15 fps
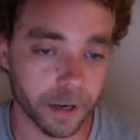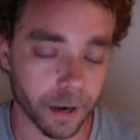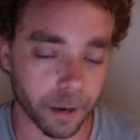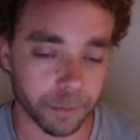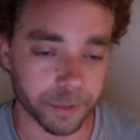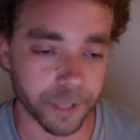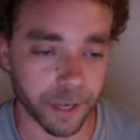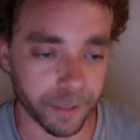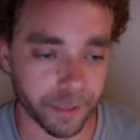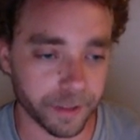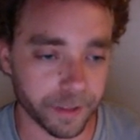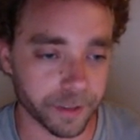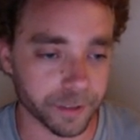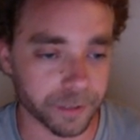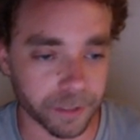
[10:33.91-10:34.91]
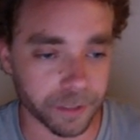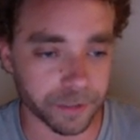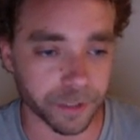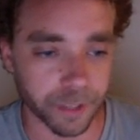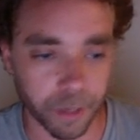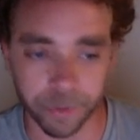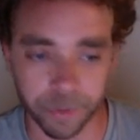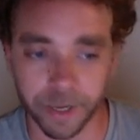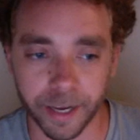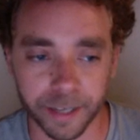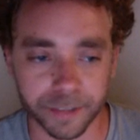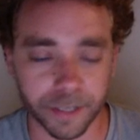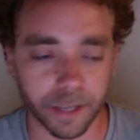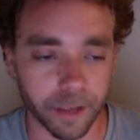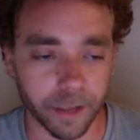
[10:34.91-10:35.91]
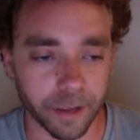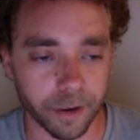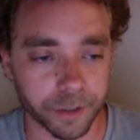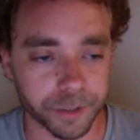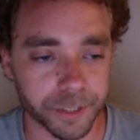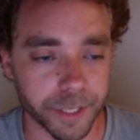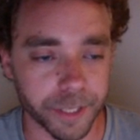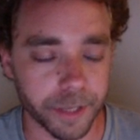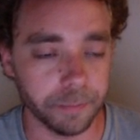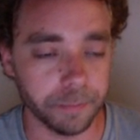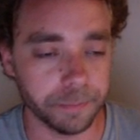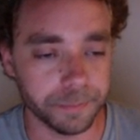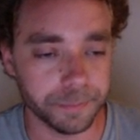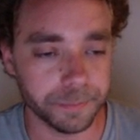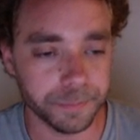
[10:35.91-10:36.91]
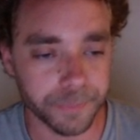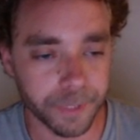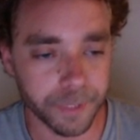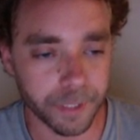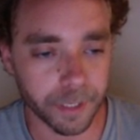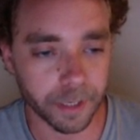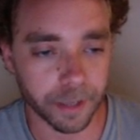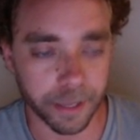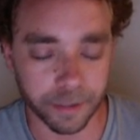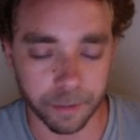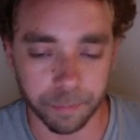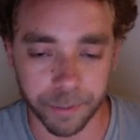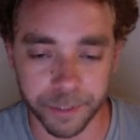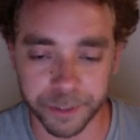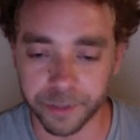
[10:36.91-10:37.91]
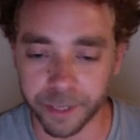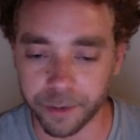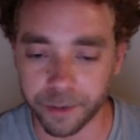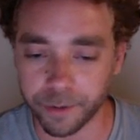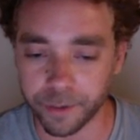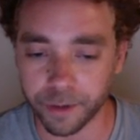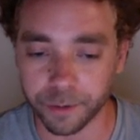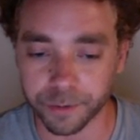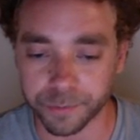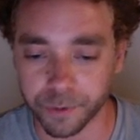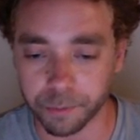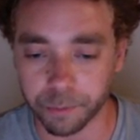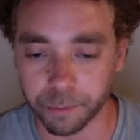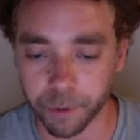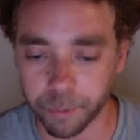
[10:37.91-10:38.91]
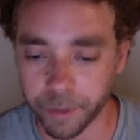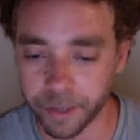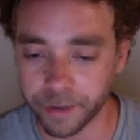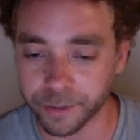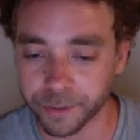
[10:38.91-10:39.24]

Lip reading: I'm trying to think. There's a couple guys I like on your team, like the pitcher that was from Burbank.